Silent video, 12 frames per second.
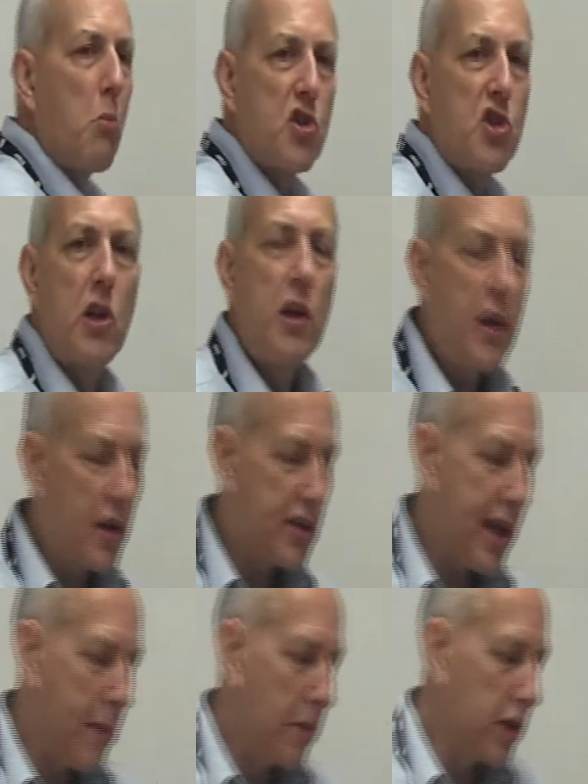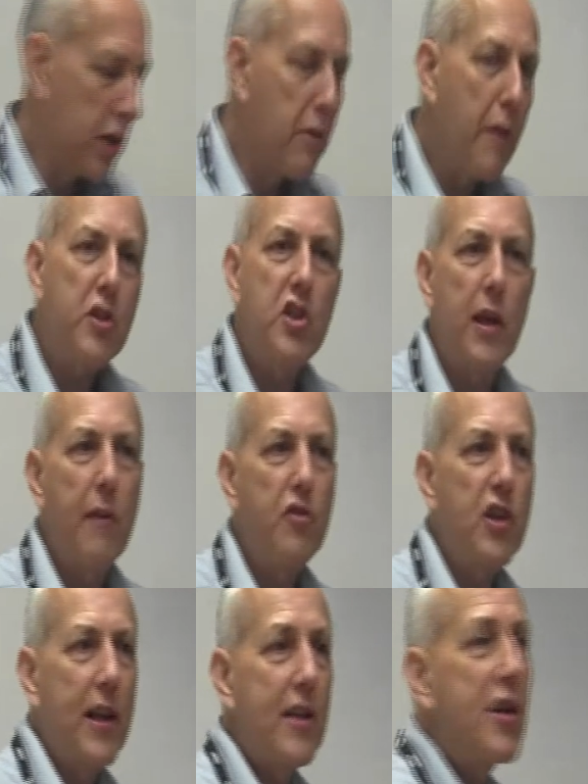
wasn't in your table of derivatives, and I